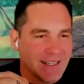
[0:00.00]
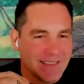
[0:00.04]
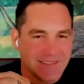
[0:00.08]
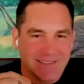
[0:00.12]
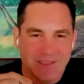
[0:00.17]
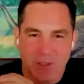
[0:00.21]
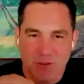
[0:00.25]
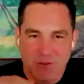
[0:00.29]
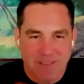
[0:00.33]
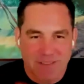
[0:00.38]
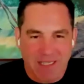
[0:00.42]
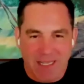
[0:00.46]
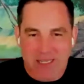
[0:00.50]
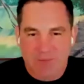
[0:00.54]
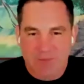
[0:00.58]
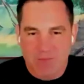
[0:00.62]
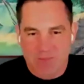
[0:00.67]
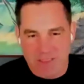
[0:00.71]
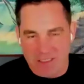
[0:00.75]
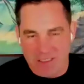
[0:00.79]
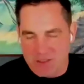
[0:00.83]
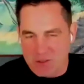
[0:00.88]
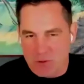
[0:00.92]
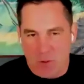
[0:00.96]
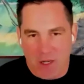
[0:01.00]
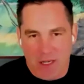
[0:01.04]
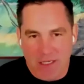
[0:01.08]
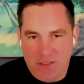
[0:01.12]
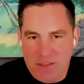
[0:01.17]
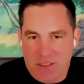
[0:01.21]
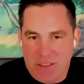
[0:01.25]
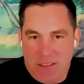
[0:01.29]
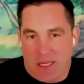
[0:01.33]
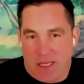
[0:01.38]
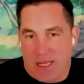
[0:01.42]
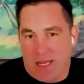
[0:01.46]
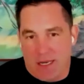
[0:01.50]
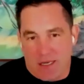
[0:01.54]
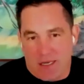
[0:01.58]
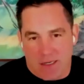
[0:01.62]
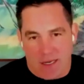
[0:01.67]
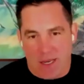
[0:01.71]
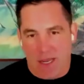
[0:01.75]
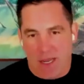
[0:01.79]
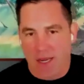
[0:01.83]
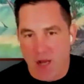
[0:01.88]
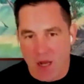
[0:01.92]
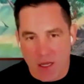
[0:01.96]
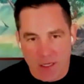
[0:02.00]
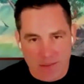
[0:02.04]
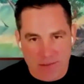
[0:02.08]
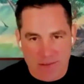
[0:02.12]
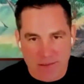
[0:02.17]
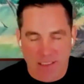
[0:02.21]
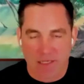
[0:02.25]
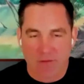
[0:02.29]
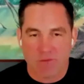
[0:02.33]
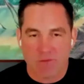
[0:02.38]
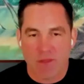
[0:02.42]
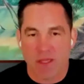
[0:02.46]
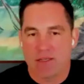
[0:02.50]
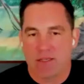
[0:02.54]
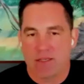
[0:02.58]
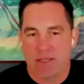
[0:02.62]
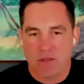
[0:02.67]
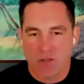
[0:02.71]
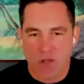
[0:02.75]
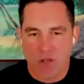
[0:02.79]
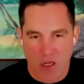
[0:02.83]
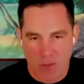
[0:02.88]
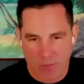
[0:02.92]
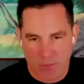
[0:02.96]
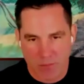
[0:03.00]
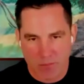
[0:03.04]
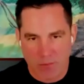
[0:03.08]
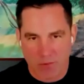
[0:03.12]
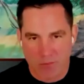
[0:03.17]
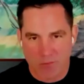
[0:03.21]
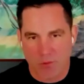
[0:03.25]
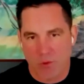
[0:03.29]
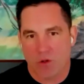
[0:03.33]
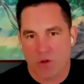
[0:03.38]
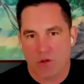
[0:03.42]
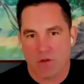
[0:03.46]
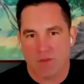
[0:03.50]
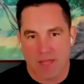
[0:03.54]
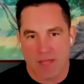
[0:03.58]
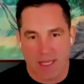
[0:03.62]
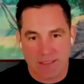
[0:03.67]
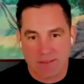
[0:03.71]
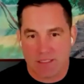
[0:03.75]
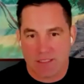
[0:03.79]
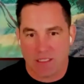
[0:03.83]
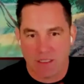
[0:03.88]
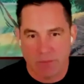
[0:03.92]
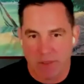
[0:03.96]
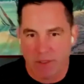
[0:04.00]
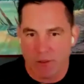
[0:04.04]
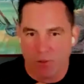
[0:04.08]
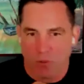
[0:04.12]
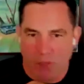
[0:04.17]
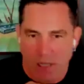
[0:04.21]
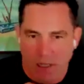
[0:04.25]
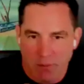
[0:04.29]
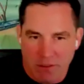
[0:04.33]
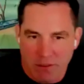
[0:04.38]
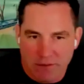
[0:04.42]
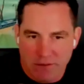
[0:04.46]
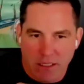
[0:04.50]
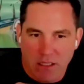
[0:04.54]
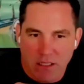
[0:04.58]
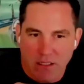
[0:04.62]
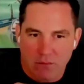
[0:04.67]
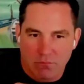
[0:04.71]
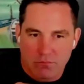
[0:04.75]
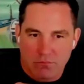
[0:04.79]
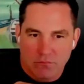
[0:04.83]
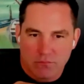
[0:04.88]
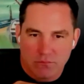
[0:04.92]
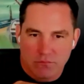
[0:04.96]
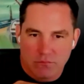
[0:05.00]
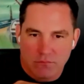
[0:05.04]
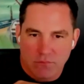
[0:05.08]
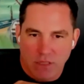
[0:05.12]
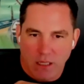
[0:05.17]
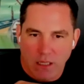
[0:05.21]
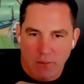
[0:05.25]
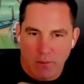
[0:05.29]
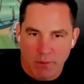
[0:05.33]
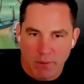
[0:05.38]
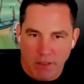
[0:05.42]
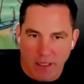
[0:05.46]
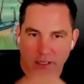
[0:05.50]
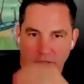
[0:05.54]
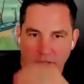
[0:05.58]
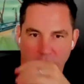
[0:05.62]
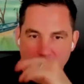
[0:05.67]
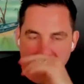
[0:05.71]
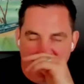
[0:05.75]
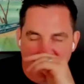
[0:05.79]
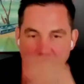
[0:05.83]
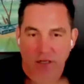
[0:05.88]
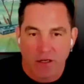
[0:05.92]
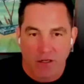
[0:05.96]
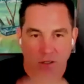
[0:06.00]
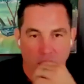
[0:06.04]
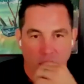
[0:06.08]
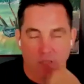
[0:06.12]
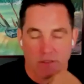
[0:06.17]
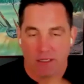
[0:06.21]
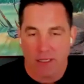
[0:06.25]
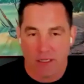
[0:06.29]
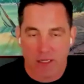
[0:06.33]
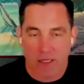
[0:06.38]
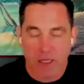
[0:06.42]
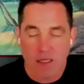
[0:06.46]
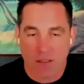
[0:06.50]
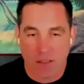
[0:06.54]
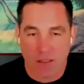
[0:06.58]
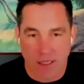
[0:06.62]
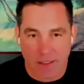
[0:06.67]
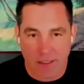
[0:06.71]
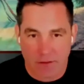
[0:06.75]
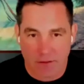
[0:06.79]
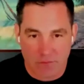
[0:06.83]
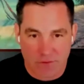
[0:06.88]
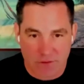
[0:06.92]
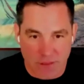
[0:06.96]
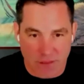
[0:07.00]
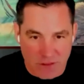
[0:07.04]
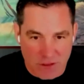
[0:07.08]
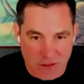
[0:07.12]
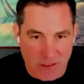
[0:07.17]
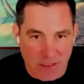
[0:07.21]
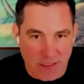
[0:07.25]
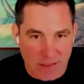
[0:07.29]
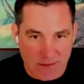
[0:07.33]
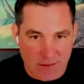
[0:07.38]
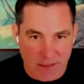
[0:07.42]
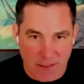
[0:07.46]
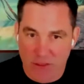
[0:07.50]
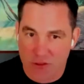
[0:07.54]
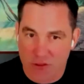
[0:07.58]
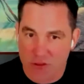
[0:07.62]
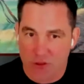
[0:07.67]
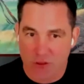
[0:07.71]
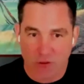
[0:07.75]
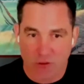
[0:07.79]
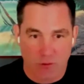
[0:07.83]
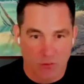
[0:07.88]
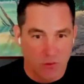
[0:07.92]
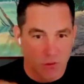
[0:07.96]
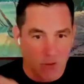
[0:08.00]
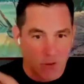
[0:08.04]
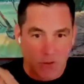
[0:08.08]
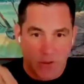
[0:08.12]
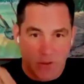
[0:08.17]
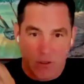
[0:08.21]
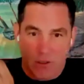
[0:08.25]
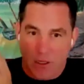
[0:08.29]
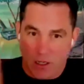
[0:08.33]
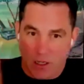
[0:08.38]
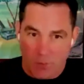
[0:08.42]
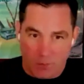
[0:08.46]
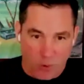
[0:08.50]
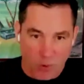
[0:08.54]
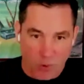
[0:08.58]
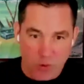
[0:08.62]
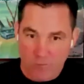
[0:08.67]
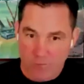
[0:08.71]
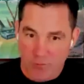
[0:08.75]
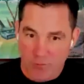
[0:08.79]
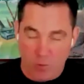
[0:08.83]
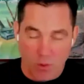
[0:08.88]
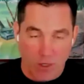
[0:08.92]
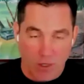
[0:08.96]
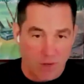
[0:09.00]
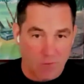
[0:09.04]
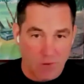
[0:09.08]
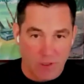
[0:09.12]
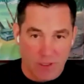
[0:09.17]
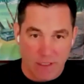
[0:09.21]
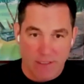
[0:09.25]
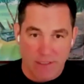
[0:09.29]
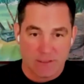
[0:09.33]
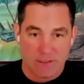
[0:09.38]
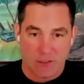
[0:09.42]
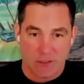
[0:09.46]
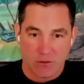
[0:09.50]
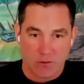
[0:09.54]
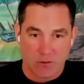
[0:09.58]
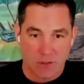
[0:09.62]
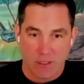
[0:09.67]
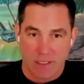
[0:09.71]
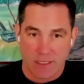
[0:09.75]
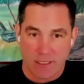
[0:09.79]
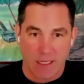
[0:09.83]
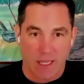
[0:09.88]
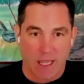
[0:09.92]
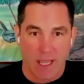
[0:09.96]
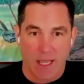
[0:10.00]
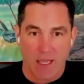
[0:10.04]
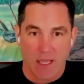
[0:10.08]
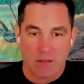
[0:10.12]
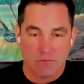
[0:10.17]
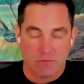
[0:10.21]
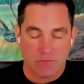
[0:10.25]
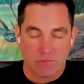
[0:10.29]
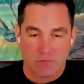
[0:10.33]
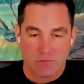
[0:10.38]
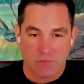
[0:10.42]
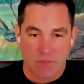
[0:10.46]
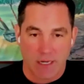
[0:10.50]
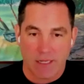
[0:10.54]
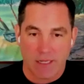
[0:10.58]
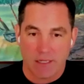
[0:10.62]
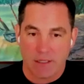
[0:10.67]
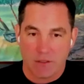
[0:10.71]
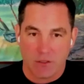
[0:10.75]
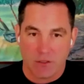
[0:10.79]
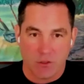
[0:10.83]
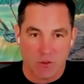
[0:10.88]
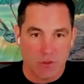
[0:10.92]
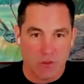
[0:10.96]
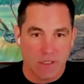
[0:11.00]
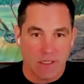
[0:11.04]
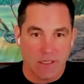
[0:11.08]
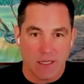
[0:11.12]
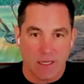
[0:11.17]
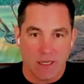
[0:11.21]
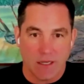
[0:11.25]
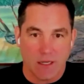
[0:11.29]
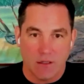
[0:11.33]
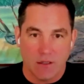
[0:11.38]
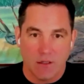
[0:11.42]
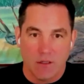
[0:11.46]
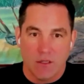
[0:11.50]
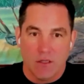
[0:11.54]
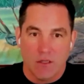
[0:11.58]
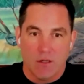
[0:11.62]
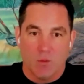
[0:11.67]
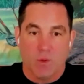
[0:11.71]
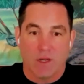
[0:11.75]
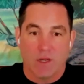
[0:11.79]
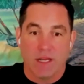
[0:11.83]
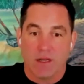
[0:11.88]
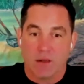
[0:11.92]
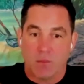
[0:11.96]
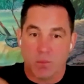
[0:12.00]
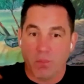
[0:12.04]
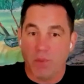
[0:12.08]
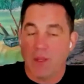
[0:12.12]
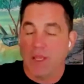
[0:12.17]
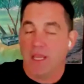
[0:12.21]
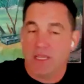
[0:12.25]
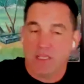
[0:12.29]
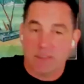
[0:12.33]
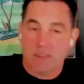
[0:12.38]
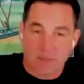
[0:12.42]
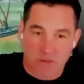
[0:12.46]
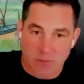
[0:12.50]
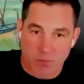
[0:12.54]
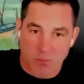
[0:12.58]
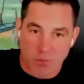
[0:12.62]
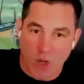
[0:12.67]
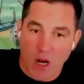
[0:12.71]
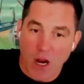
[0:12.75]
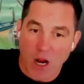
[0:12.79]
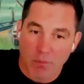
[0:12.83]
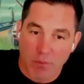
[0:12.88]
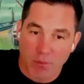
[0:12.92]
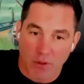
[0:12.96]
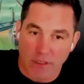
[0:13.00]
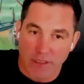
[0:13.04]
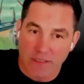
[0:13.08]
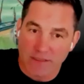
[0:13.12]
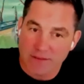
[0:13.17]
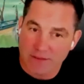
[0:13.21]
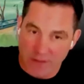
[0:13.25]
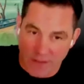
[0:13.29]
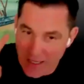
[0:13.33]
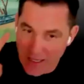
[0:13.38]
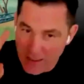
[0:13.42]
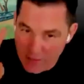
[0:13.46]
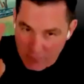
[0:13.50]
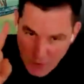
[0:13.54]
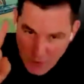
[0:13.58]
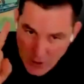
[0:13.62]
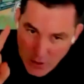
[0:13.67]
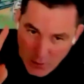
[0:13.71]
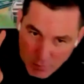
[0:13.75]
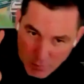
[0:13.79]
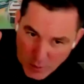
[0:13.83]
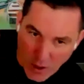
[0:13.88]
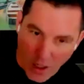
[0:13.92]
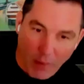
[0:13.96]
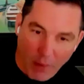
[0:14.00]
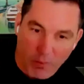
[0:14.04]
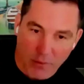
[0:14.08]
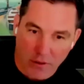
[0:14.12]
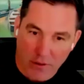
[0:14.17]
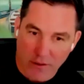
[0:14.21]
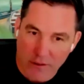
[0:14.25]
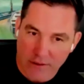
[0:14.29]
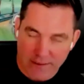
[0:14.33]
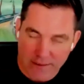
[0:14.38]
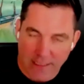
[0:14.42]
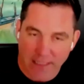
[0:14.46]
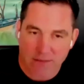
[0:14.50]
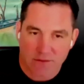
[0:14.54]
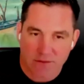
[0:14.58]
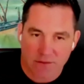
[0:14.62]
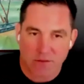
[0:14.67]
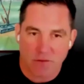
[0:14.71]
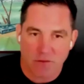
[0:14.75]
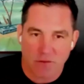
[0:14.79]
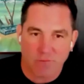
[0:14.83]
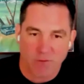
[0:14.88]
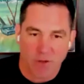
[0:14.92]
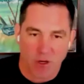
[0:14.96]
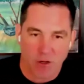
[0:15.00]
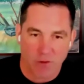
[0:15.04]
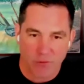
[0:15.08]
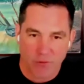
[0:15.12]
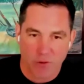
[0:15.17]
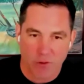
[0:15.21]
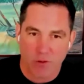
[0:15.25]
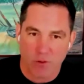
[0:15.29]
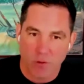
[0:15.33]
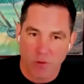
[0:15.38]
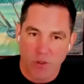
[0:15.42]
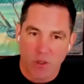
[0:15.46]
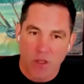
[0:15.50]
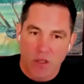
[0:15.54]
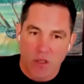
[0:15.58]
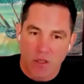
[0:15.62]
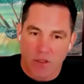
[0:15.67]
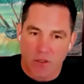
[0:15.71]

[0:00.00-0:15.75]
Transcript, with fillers: Uh, so same situation. And and honestly, if they did call me before, that's going to be where I'm going to tell them. I'm going to be like, you, you need to call Danielle. Like, she needs to get you approved for whatever it is you're looking at. Right. You need to we need to pick some properties, not a property because that can still fall through